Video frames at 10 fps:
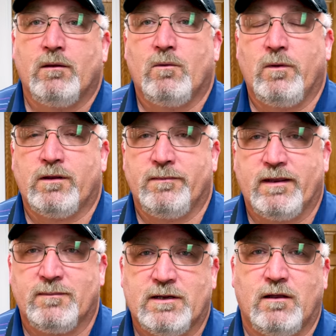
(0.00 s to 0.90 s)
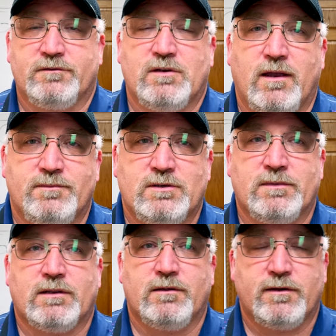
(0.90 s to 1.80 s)
Welcome back to the Golf Shop, Jim
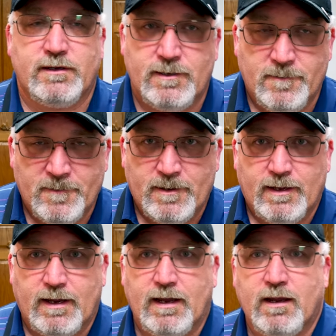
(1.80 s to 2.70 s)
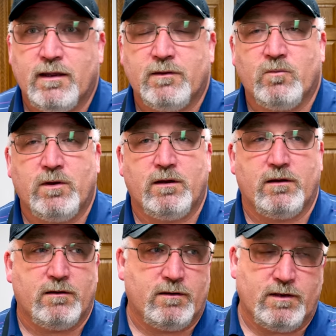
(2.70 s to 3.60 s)
McCleary, and we
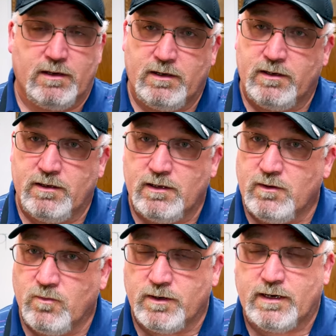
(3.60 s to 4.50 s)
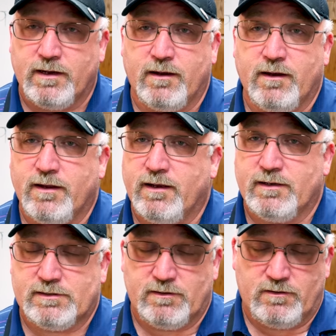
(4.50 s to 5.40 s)
are in the working area, not
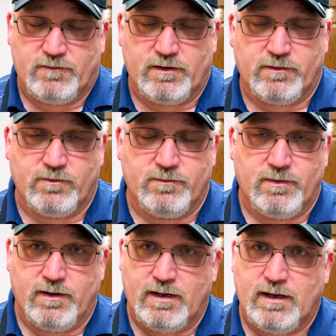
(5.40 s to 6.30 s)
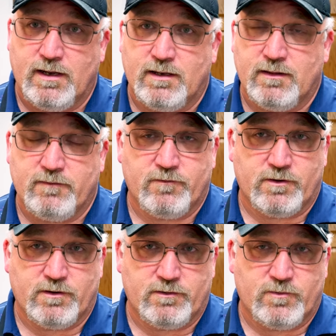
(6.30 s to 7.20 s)
necessarily the fitting room, and for
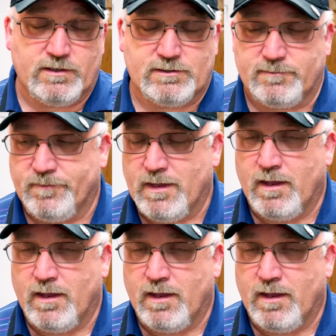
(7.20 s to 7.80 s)
good reason.